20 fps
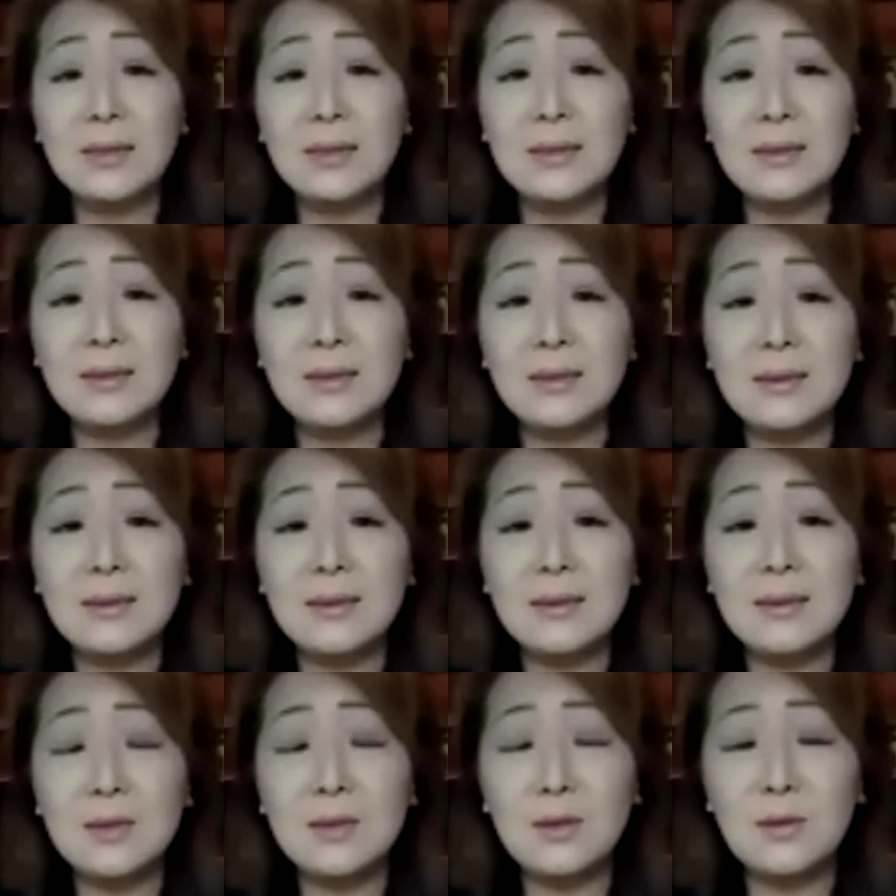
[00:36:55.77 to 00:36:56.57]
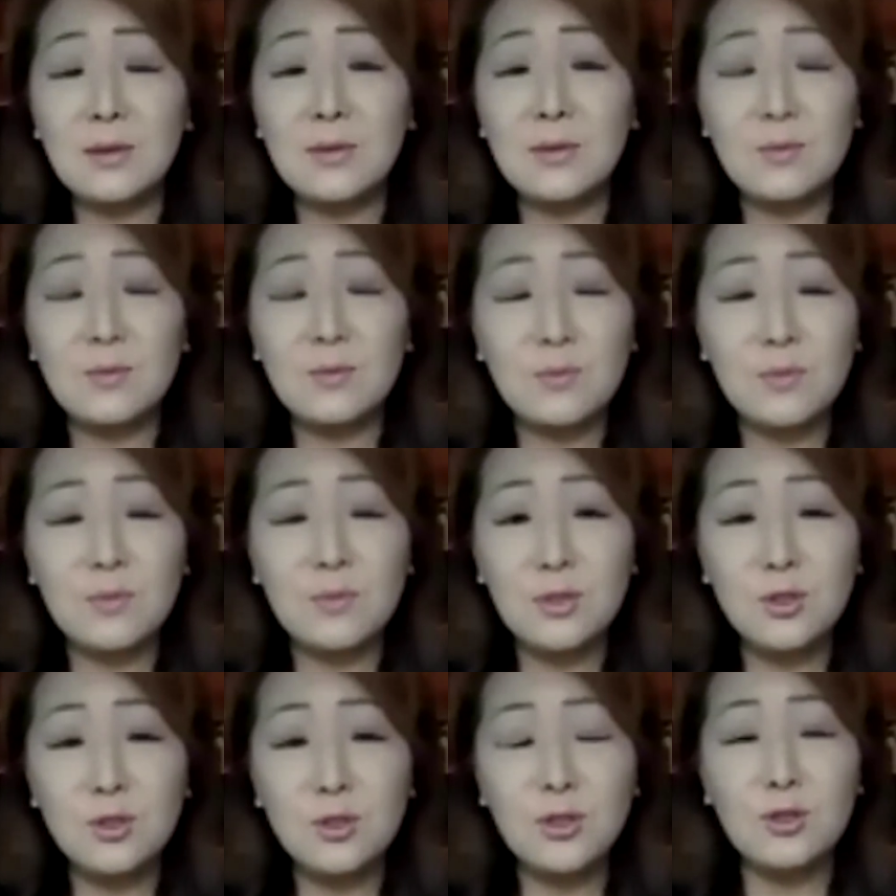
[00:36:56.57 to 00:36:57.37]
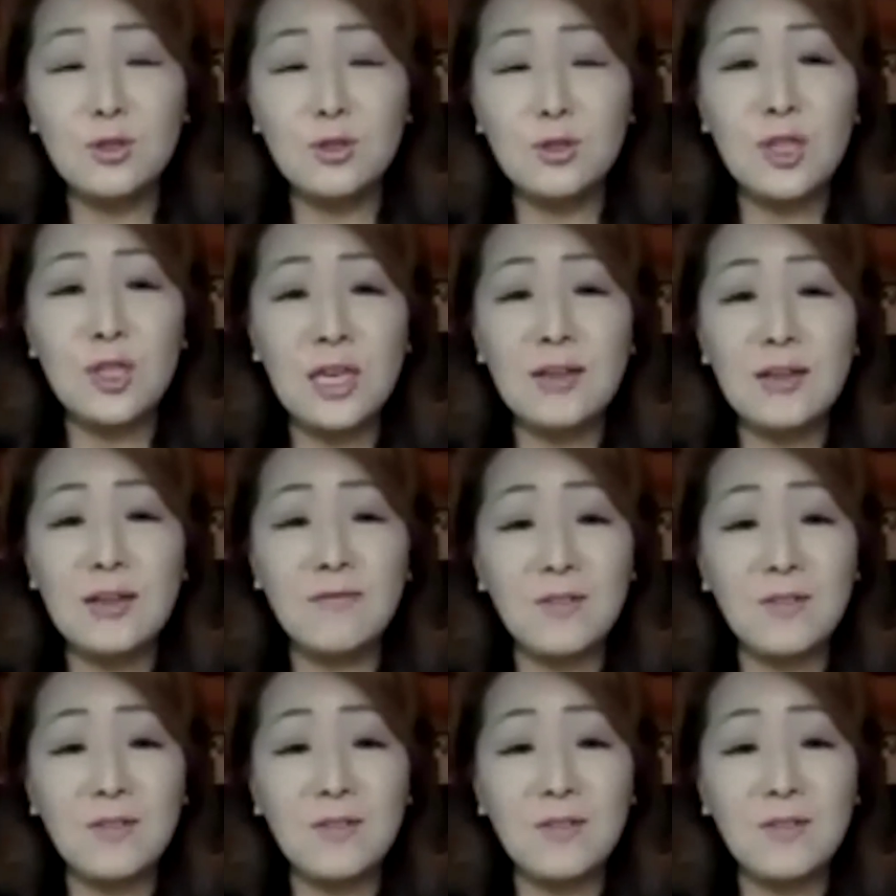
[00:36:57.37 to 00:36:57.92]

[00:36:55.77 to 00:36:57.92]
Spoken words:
And, the Chuche